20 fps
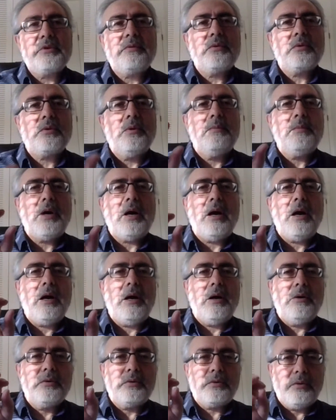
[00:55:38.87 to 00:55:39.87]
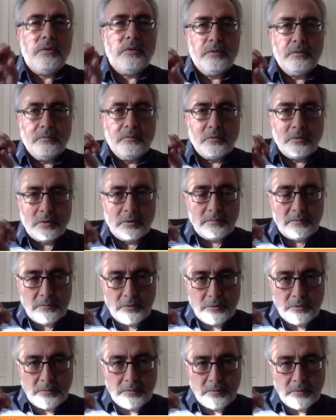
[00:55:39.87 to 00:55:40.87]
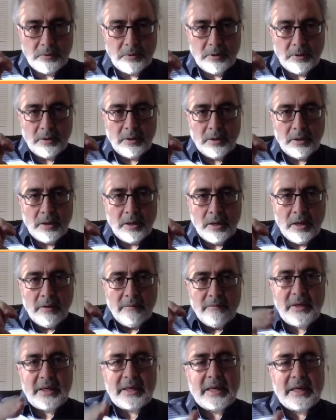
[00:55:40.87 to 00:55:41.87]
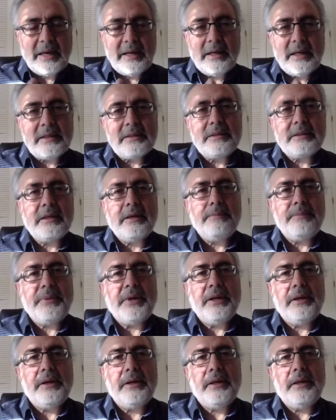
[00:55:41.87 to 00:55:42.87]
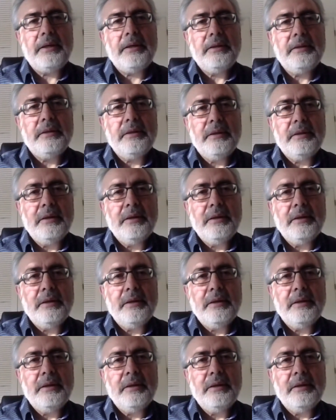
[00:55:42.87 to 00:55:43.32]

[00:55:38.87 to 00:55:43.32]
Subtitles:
from our own worldview. We cannot separate.